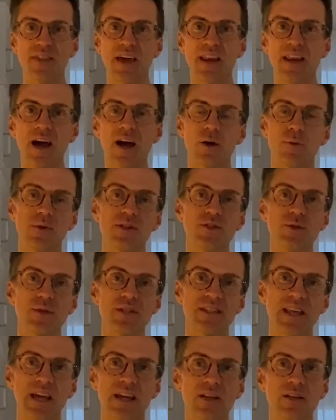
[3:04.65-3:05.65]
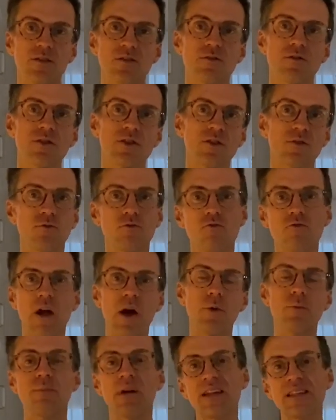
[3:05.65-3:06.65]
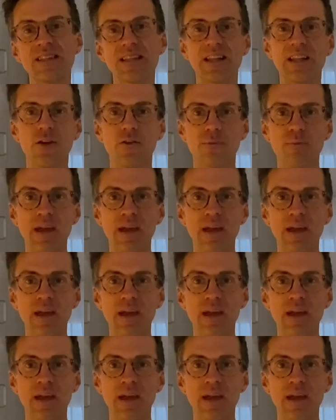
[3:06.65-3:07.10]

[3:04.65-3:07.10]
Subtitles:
and then I will do a second round basically